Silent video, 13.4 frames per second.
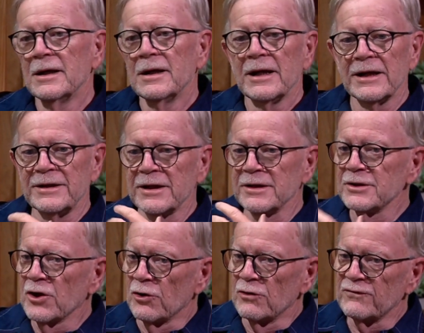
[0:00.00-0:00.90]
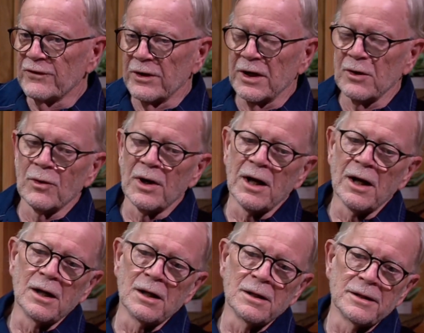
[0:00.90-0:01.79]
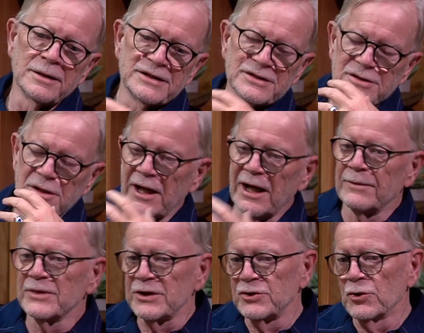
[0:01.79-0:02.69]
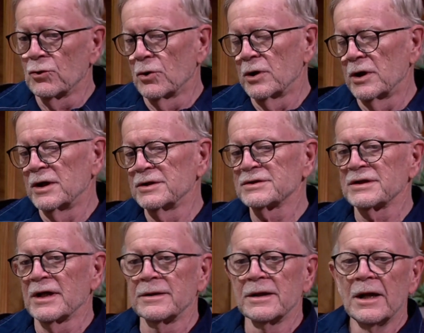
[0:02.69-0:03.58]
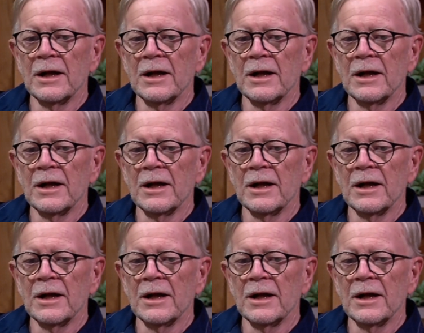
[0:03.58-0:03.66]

it didn't go very well, and he slammed the doors, and